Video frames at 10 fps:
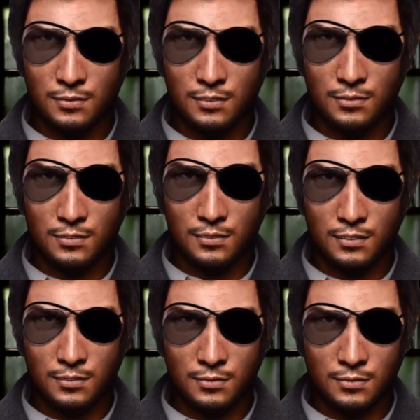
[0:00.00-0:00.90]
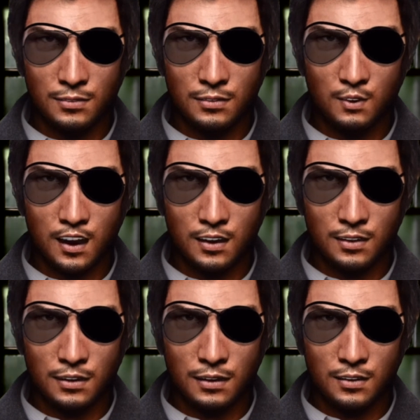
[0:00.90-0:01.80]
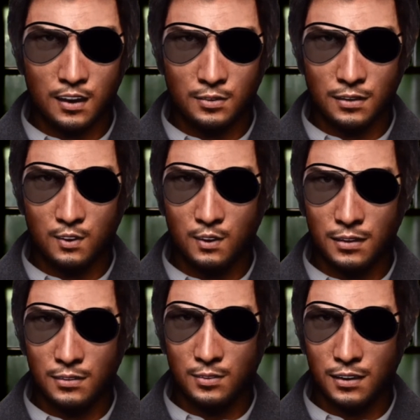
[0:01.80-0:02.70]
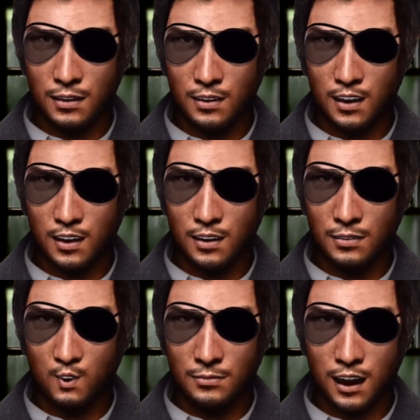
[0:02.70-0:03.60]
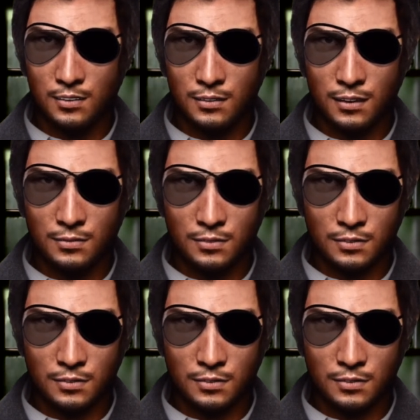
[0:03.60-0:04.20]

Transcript: And we all kind of helped each other become good Martians.